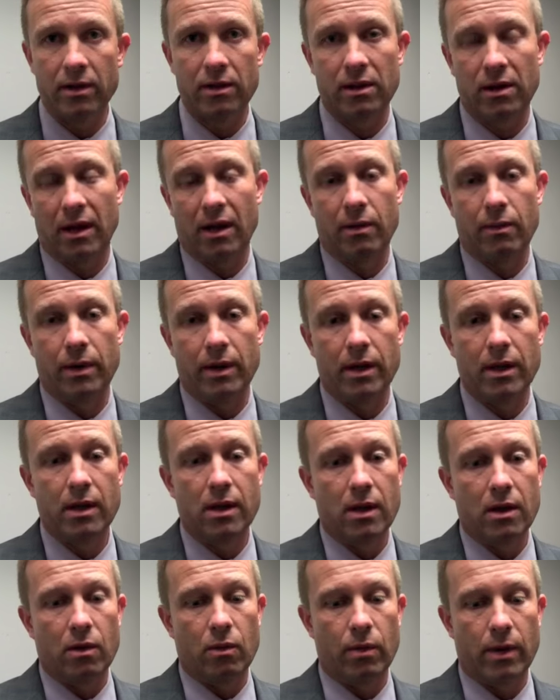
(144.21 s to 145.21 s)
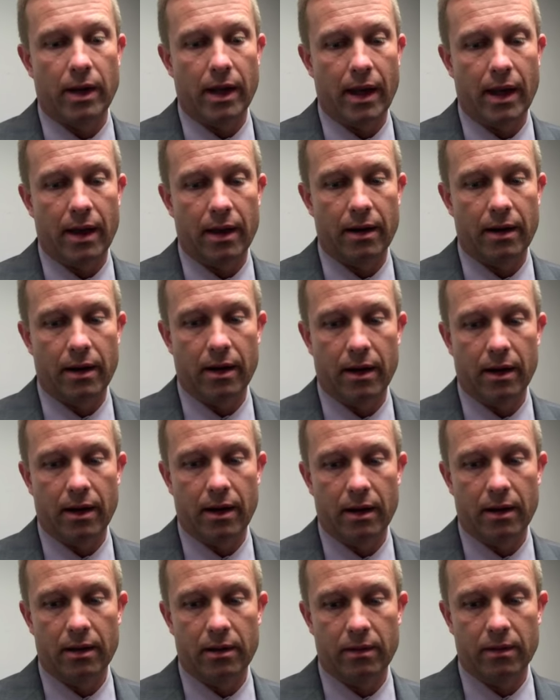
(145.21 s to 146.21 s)
And today we had
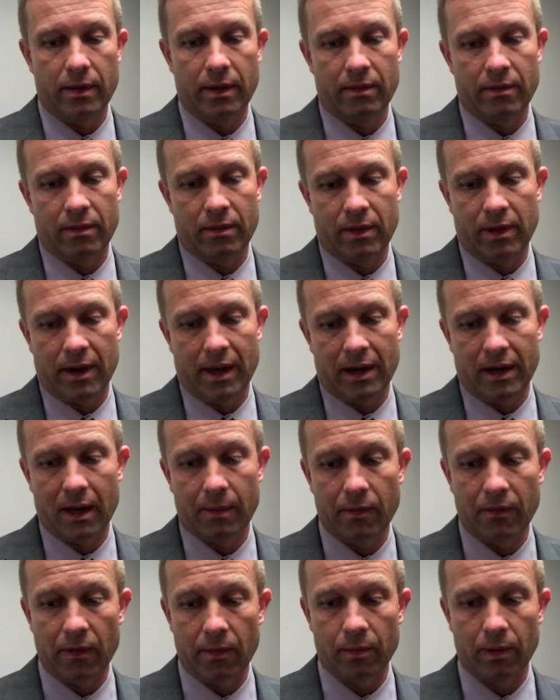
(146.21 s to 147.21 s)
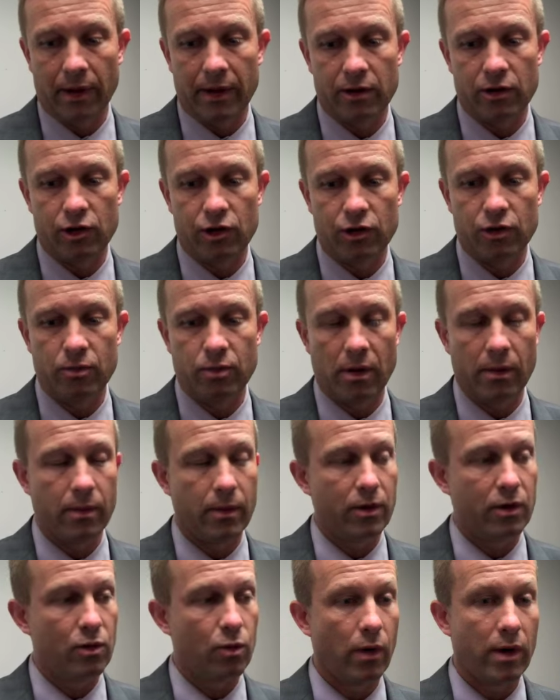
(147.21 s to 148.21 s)
a couple of our players shoot
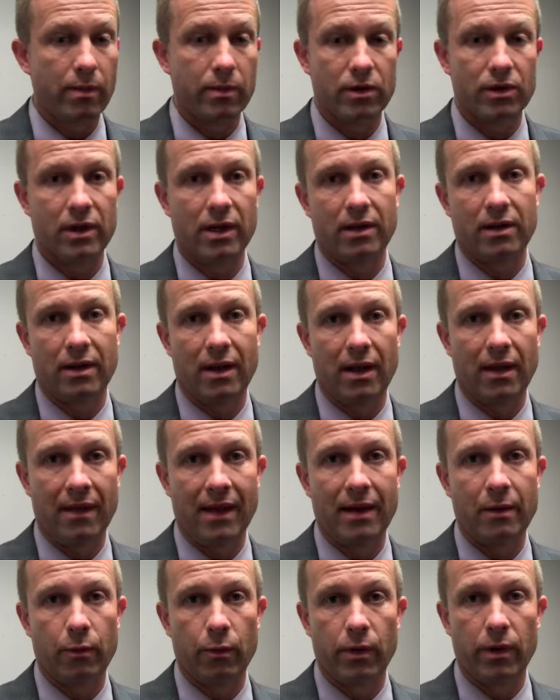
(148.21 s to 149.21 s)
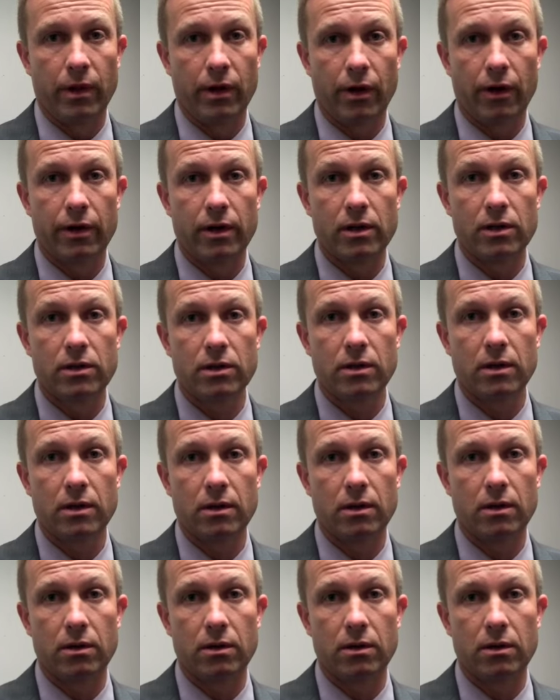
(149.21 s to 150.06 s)
probably about 20%, and that really hurt us.